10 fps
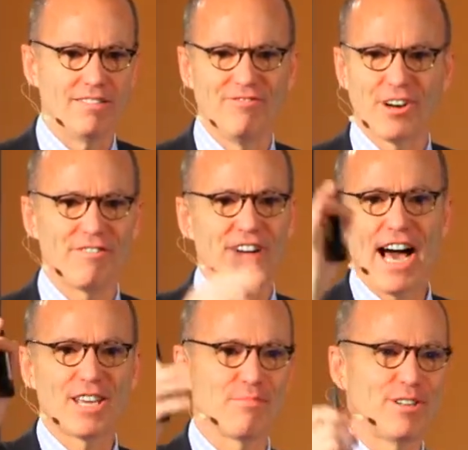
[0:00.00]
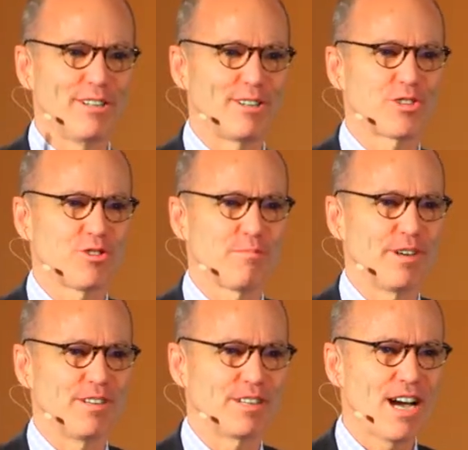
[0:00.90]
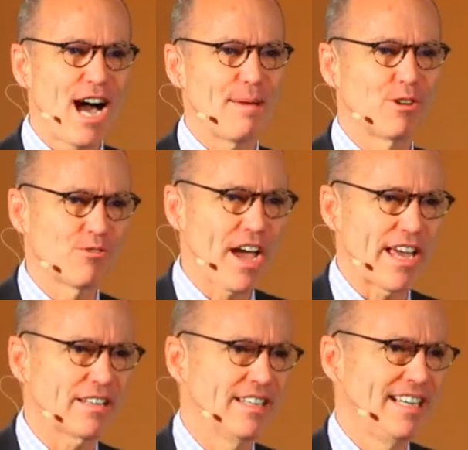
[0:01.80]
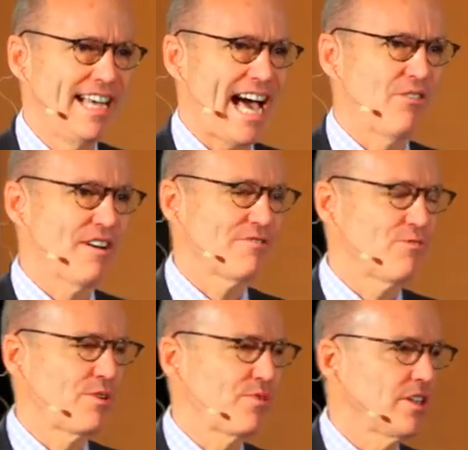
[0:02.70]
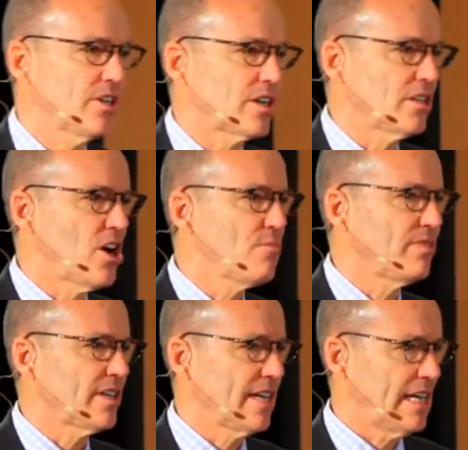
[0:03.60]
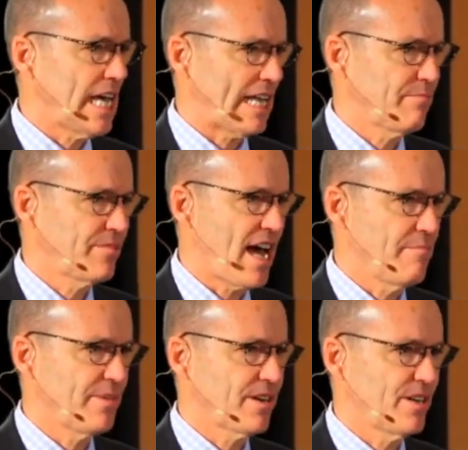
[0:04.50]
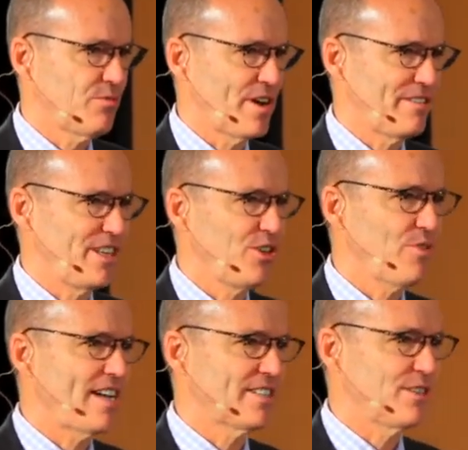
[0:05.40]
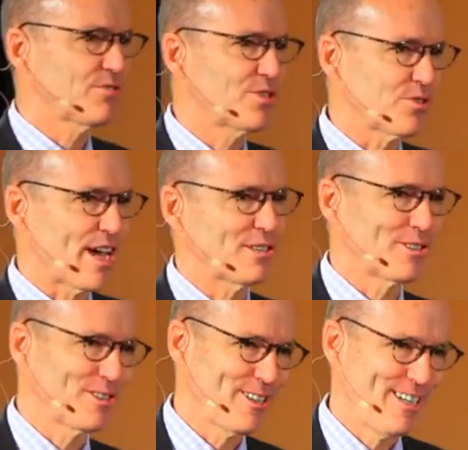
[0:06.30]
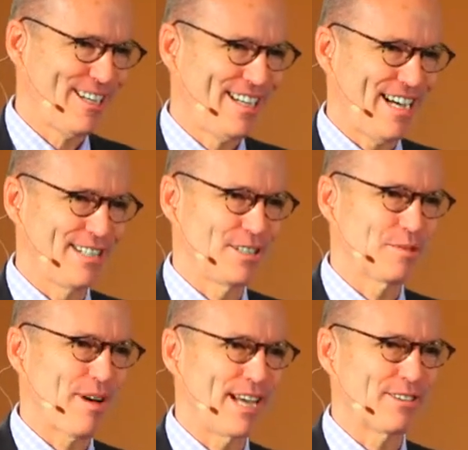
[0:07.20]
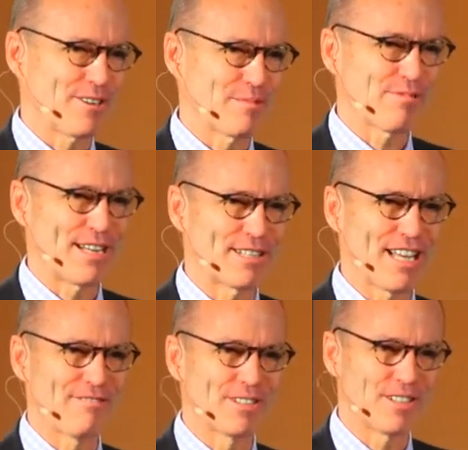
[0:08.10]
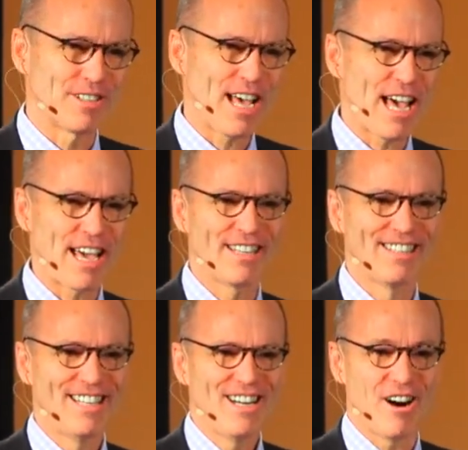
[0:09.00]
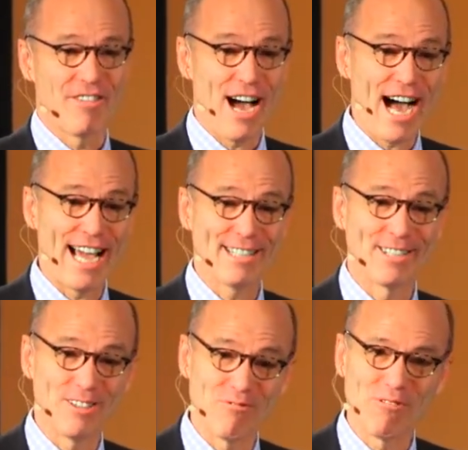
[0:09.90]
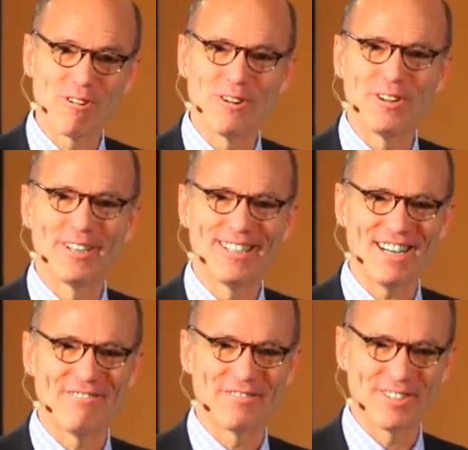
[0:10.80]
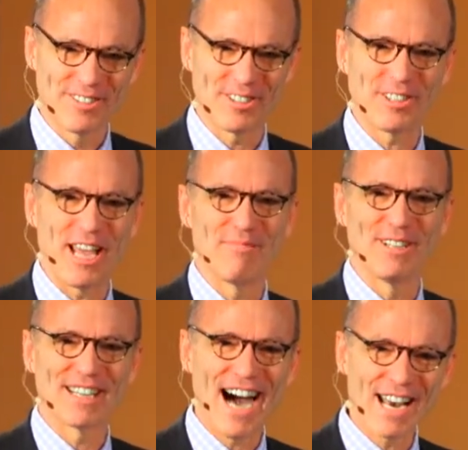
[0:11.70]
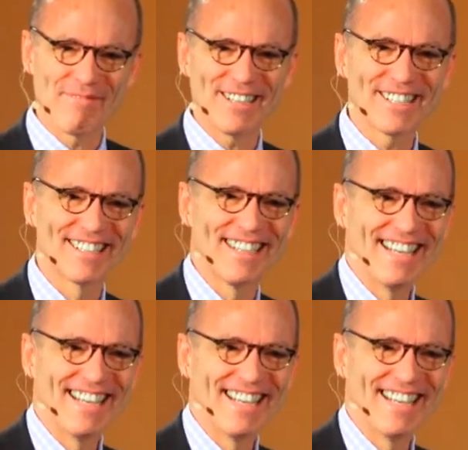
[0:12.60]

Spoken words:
very valuable in a short period of time, great. However, when we look globally at a time period when the U.S. interest rates, despite their depressed levels today, are the highest in the world of sustainable economies,